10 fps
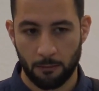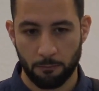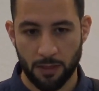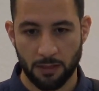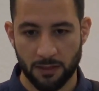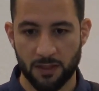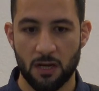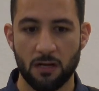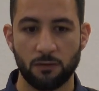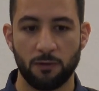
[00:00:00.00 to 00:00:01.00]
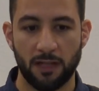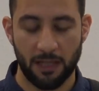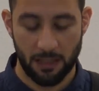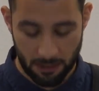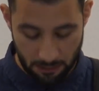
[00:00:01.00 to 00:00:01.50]
But start with
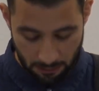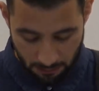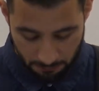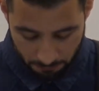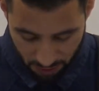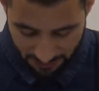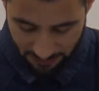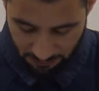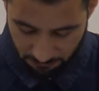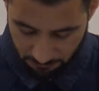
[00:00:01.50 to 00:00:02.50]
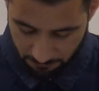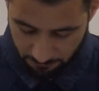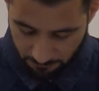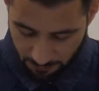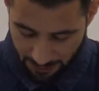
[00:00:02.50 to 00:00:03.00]
a positive
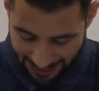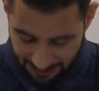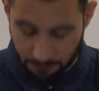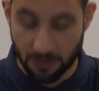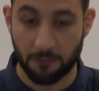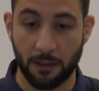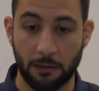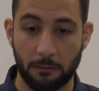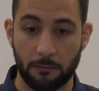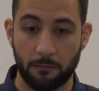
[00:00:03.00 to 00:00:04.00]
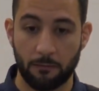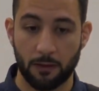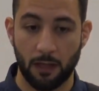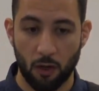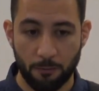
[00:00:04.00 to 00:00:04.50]
atmosphere.
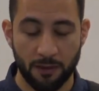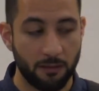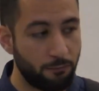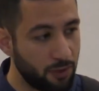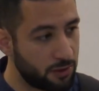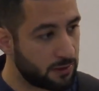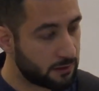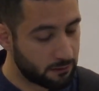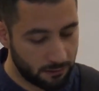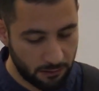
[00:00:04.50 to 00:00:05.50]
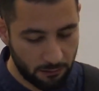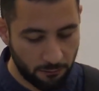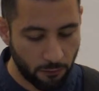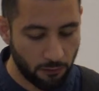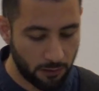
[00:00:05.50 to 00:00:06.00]
Open the bridges
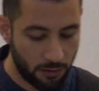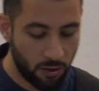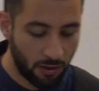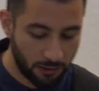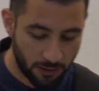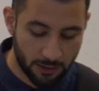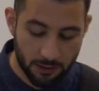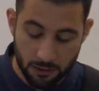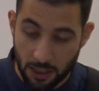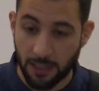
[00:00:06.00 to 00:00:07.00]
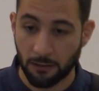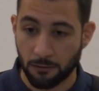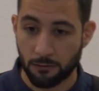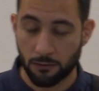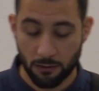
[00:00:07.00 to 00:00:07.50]
for knowledge
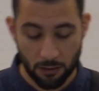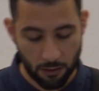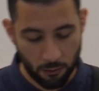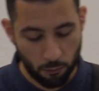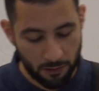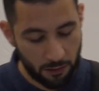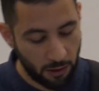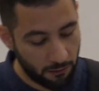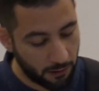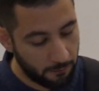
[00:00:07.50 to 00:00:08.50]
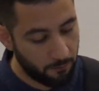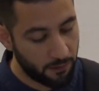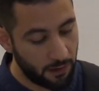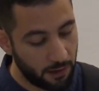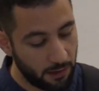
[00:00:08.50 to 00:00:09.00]
exchange with the other.
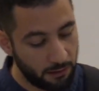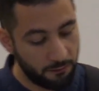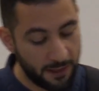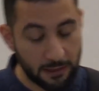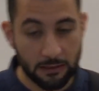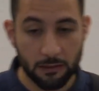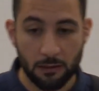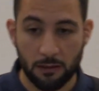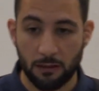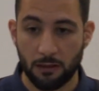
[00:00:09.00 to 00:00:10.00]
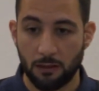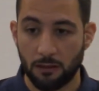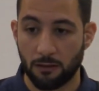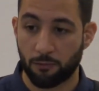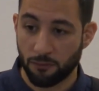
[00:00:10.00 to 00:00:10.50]
In fact,
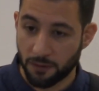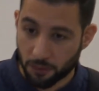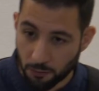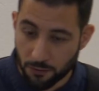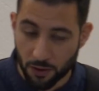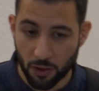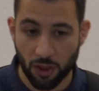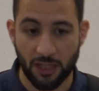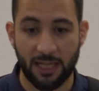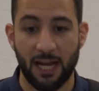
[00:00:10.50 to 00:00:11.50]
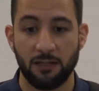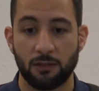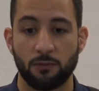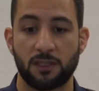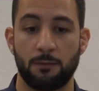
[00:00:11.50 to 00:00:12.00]
the Prophet also on an
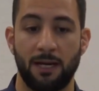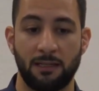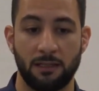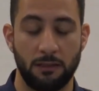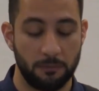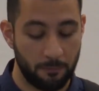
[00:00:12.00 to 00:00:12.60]
occasion was commanded